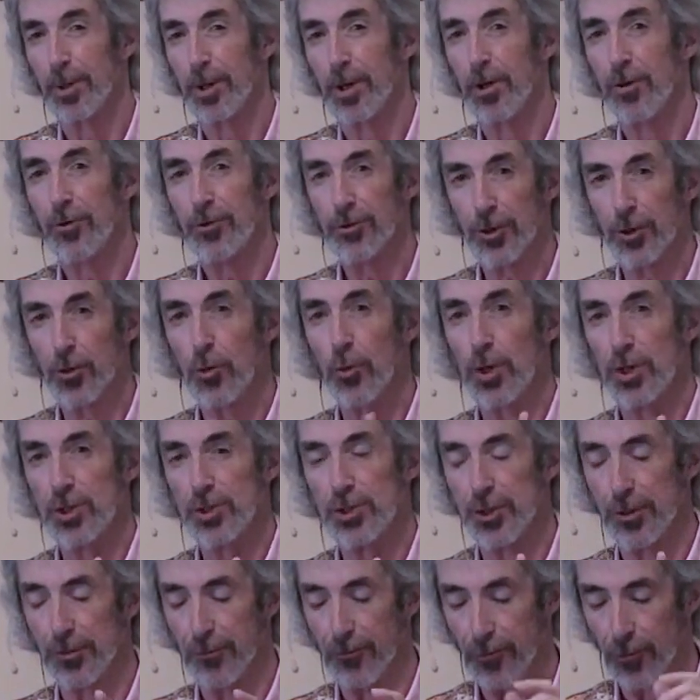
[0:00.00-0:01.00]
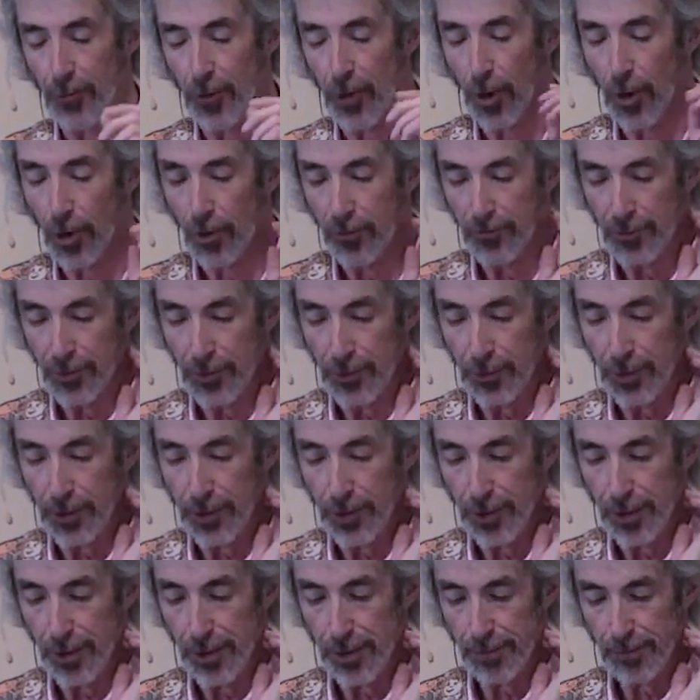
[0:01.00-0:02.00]
Here's a question for all of you
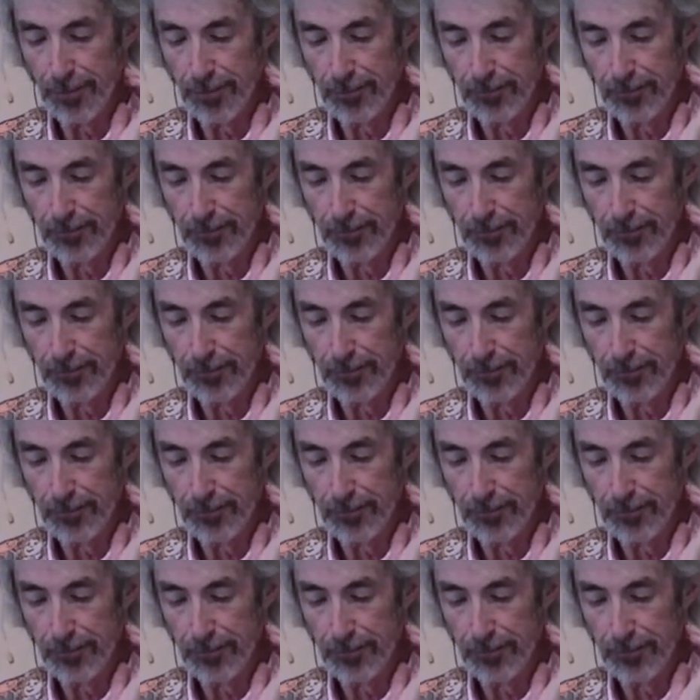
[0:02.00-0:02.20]
here.